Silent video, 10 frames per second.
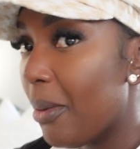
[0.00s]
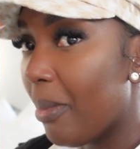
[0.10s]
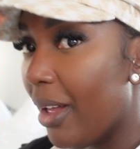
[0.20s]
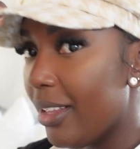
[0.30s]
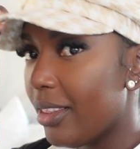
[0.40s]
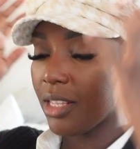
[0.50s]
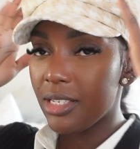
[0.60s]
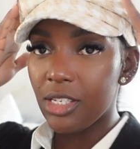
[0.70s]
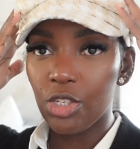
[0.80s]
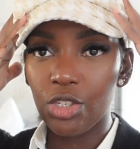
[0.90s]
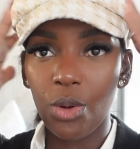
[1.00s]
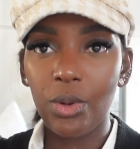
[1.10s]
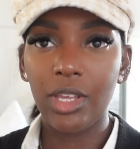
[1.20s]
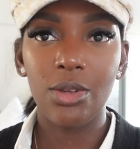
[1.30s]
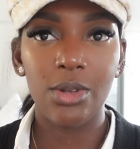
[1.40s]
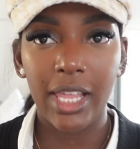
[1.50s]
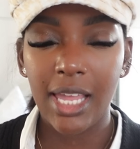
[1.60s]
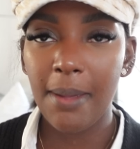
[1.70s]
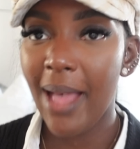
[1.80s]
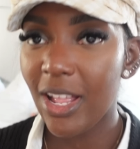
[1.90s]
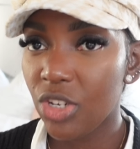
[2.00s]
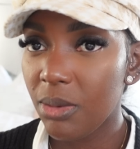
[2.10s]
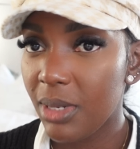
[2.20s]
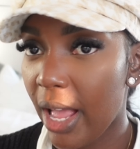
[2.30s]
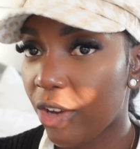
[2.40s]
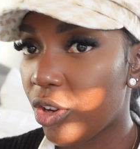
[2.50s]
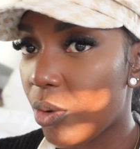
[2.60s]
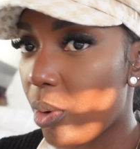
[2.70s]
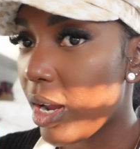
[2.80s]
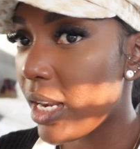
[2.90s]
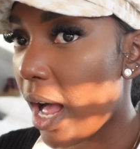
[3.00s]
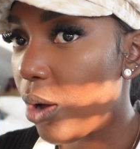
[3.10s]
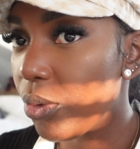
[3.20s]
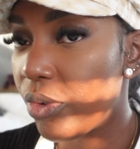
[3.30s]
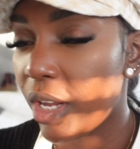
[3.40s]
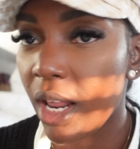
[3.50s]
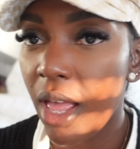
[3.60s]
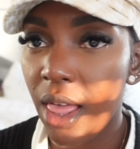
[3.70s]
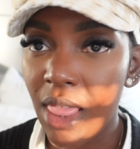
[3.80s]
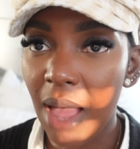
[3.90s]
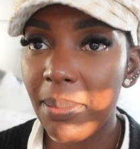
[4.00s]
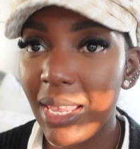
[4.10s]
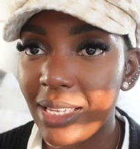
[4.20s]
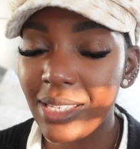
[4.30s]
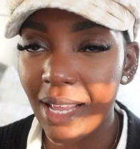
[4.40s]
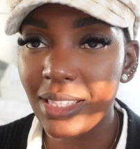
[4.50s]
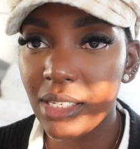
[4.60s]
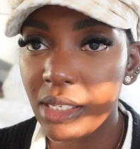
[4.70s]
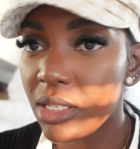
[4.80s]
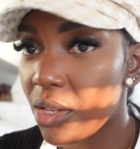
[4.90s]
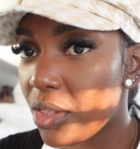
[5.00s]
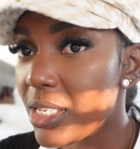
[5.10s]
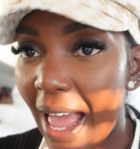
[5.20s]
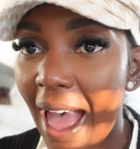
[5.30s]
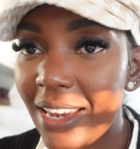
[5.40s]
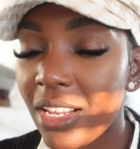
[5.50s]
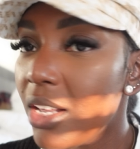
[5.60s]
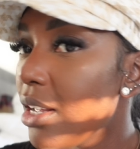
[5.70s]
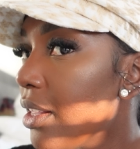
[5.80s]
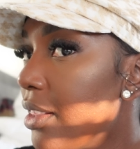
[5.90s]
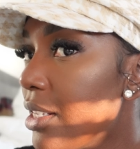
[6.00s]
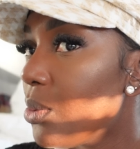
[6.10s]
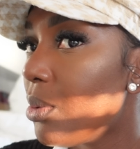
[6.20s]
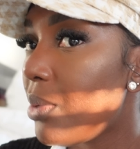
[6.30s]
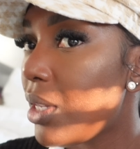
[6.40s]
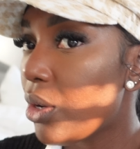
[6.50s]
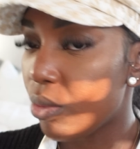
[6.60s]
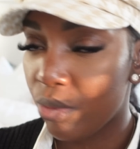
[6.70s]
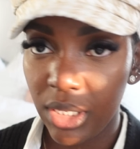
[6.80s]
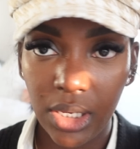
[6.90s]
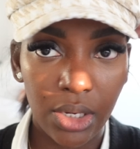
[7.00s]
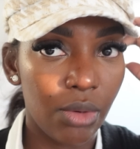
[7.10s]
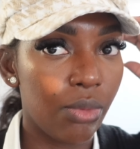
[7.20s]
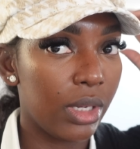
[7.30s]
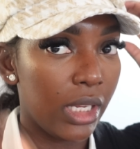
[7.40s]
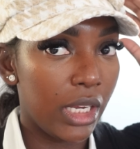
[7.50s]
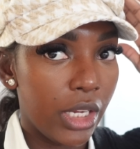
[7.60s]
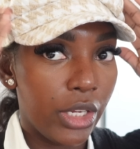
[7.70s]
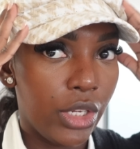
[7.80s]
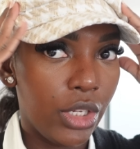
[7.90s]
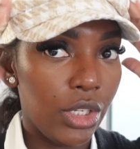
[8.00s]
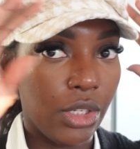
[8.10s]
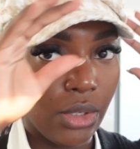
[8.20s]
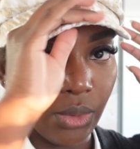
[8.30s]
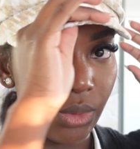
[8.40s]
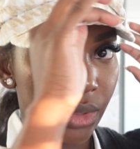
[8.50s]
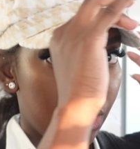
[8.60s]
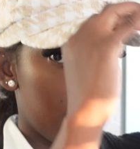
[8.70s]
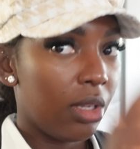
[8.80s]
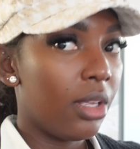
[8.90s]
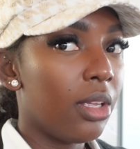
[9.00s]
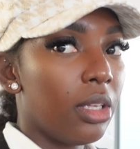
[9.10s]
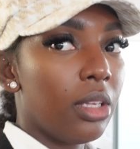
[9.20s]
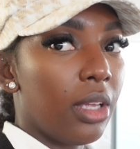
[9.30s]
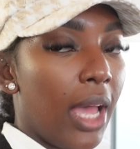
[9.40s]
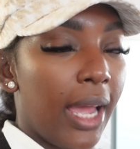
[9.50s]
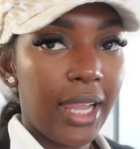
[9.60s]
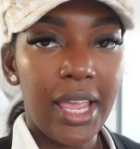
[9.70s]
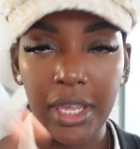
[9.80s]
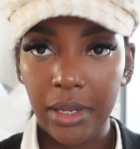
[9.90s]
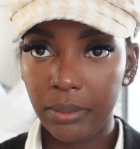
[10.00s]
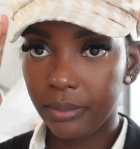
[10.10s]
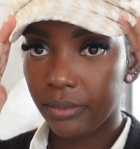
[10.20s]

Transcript: But this is so cute. Like, imagine me actually wearing an outfit that makes sense to this hat. This would be really, really cute. I like it.